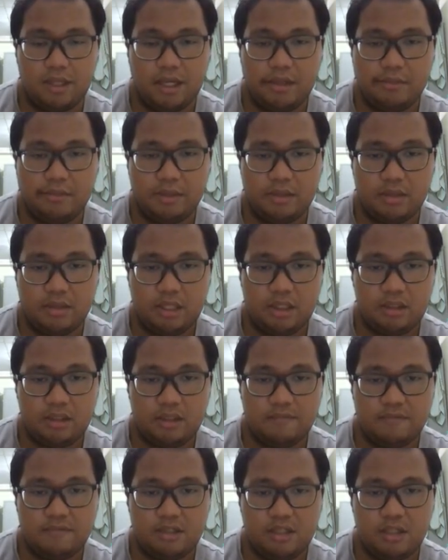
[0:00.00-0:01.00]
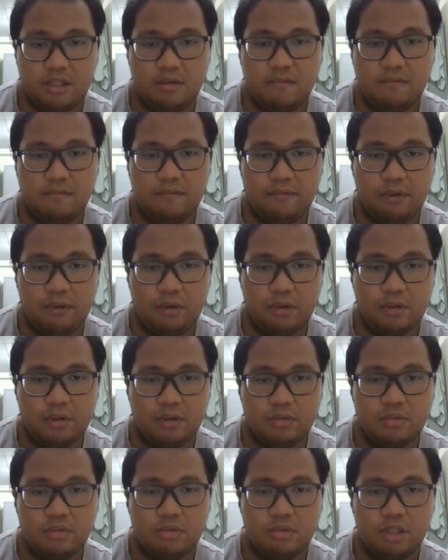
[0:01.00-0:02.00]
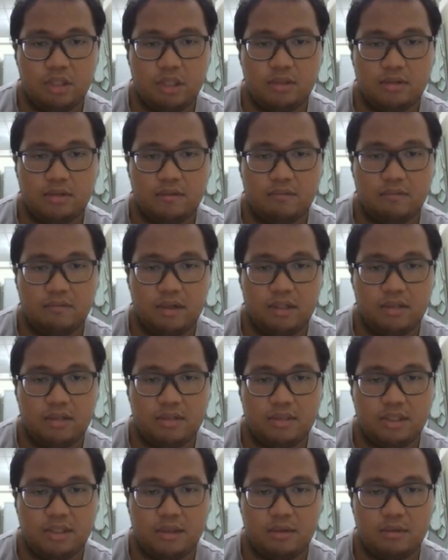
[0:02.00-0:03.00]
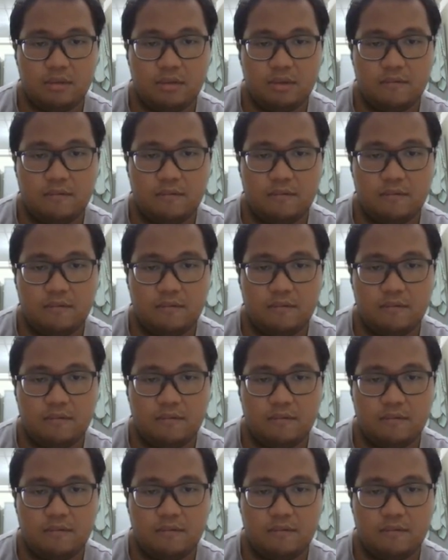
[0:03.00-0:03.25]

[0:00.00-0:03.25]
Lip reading: times negative 3, 4, 2, negative 1, 0,